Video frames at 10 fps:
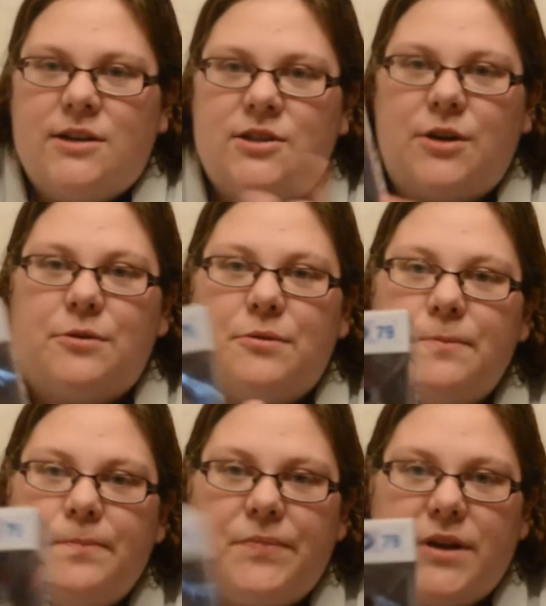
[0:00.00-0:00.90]
So,
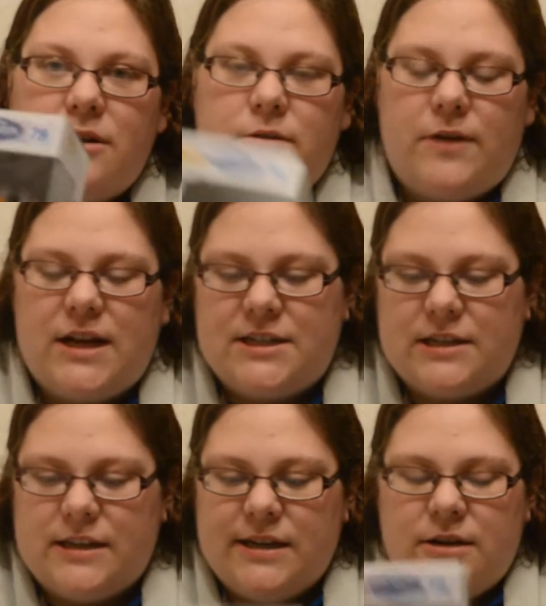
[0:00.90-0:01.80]

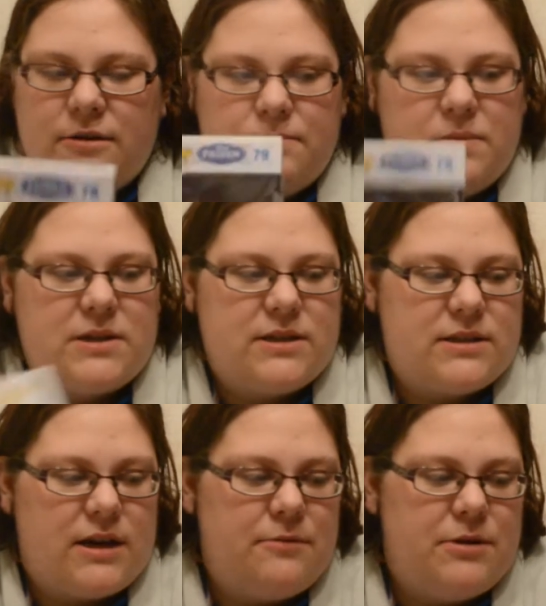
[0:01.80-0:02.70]
actually,
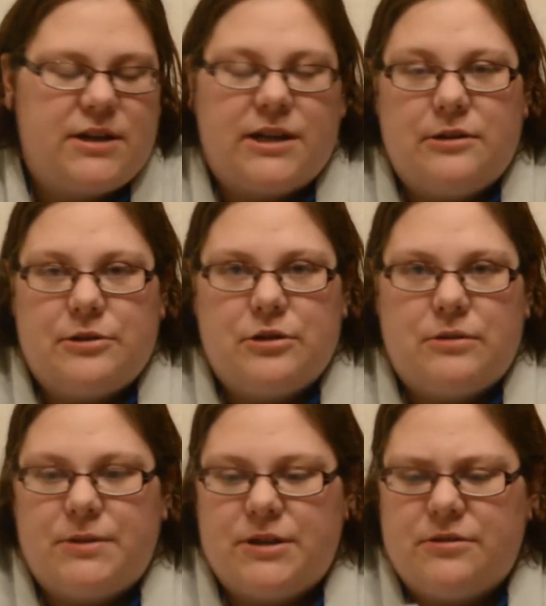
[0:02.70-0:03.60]
because I work in a
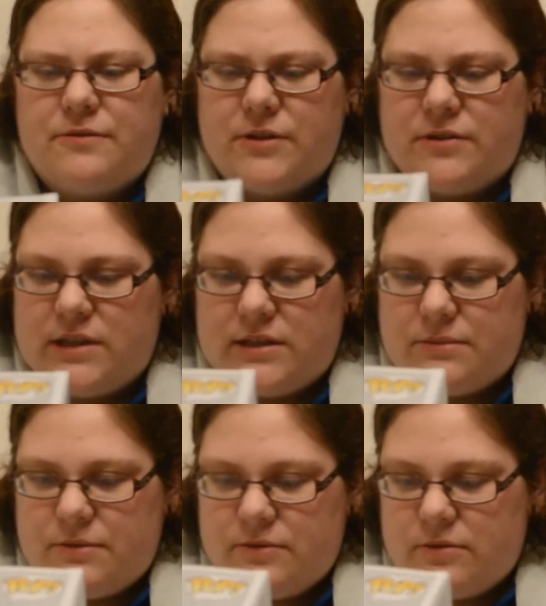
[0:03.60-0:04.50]
shop, I don't know if I've said
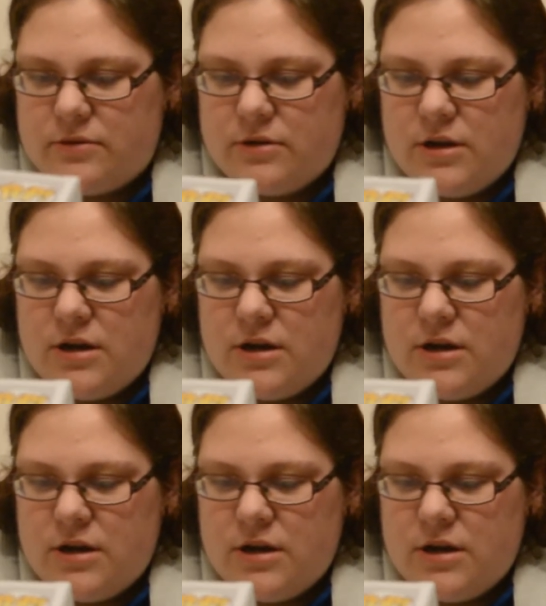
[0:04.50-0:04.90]
that before,